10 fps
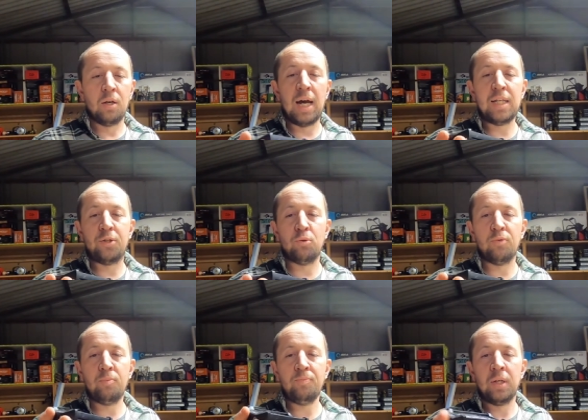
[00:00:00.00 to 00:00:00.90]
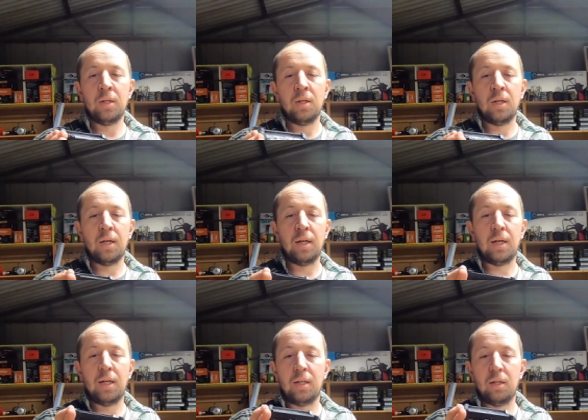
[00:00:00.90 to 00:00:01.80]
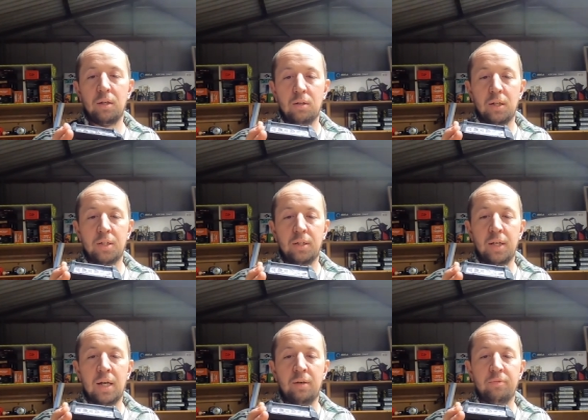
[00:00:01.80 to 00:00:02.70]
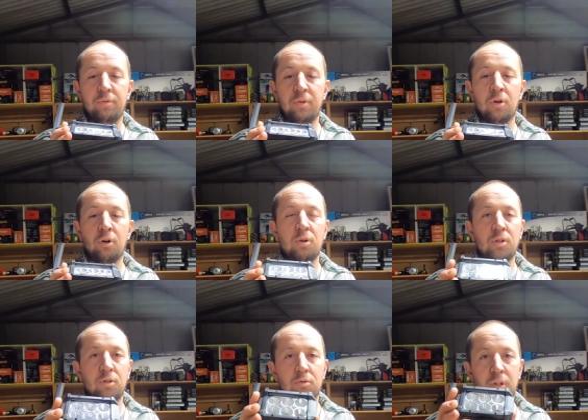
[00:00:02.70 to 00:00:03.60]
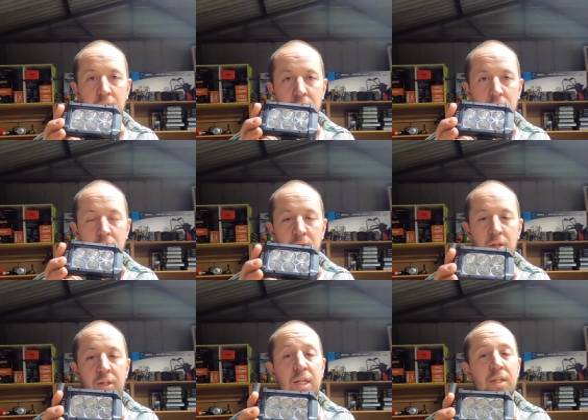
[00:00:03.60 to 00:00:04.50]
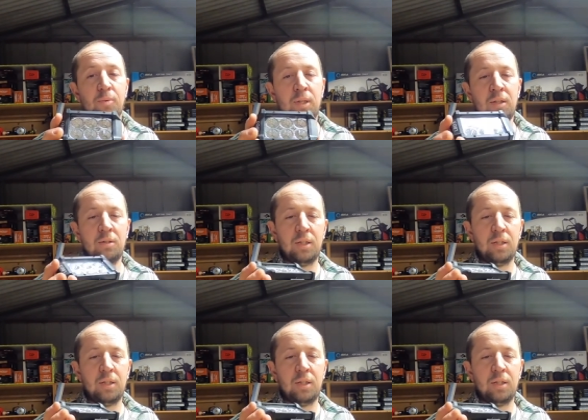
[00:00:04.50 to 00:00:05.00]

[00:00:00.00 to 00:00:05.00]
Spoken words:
I had 2 of them, and I actually have a horror story on the other one